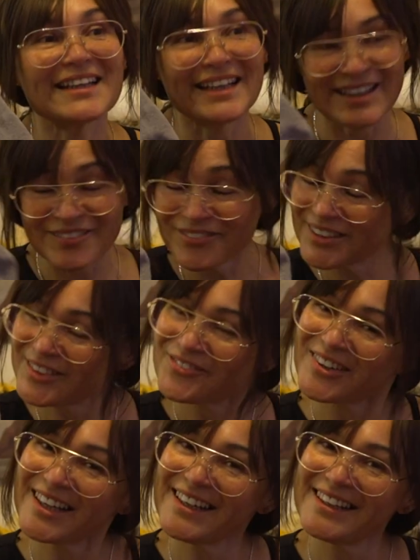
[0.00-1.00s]
if it
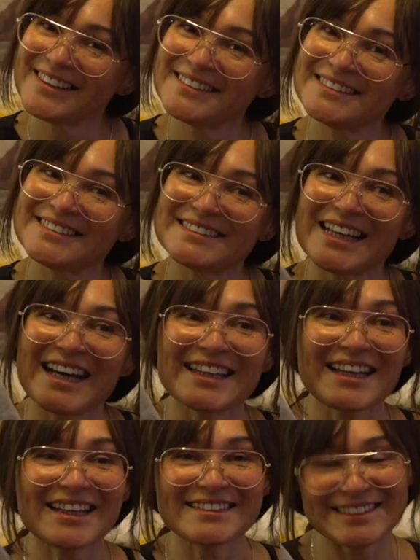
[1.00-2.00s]
rains, I
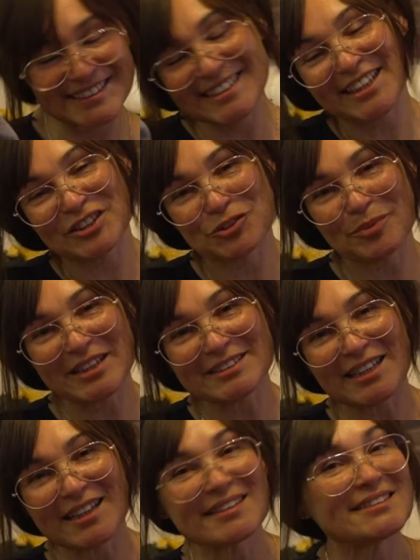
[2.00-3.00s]
like to change my
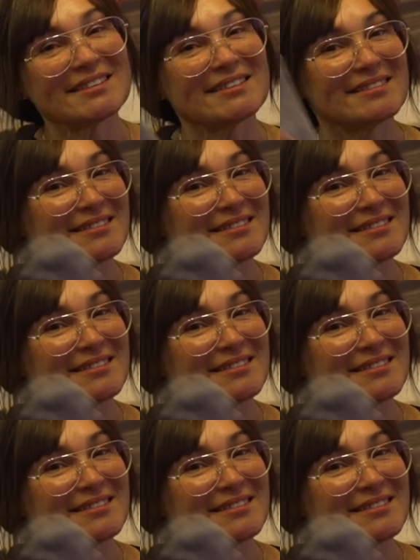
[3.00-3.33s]
socks